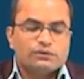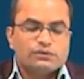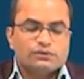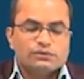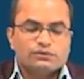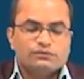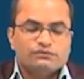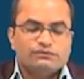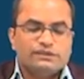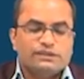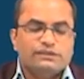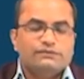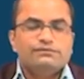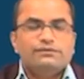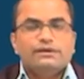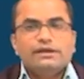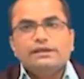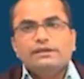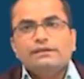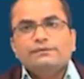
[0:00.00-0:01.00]
also
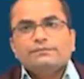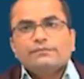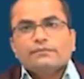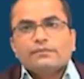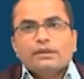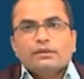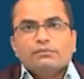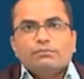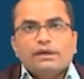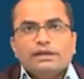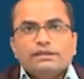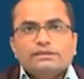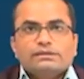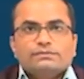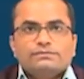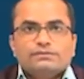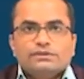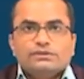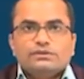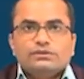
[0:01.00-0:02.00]
verify by
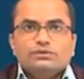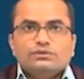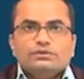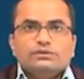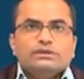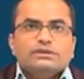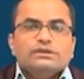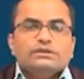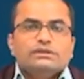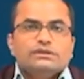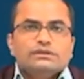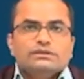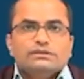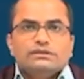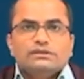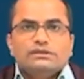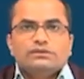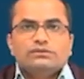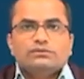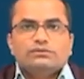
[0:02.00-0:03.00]
substituting this
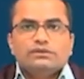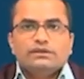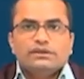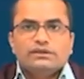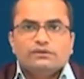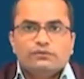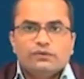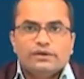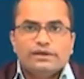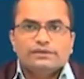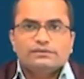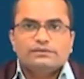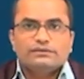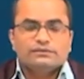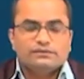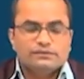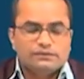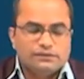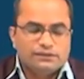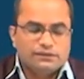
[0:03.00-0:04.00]
into the
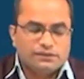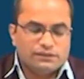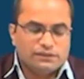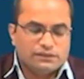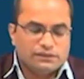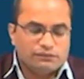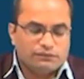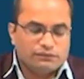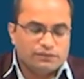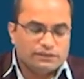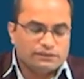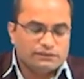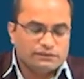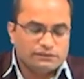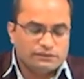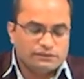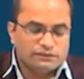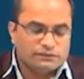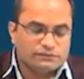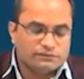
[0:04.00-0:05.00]
equation uh, whether
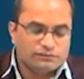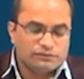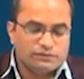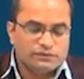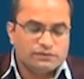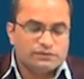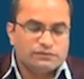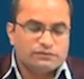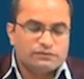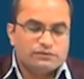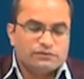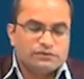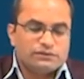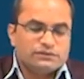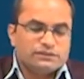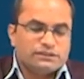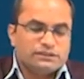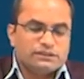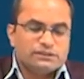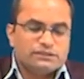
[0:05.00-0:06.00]
this uh,
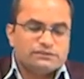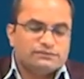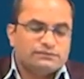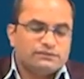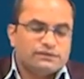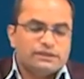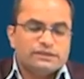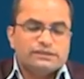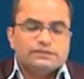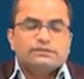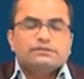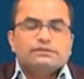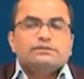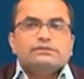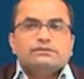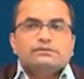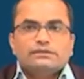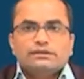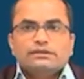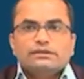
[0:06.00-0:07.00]
satisfies
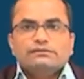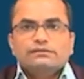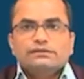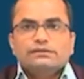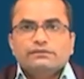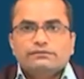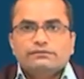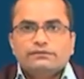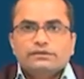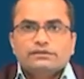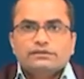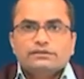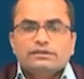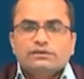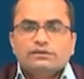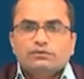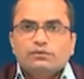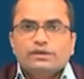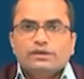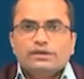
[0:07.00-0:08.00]
the given
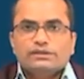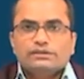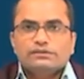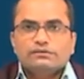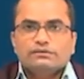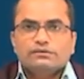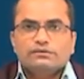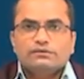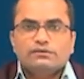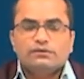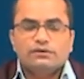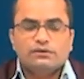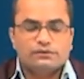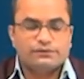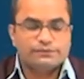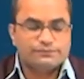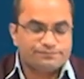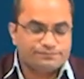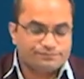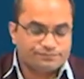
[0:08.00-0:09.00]
differential equation or not.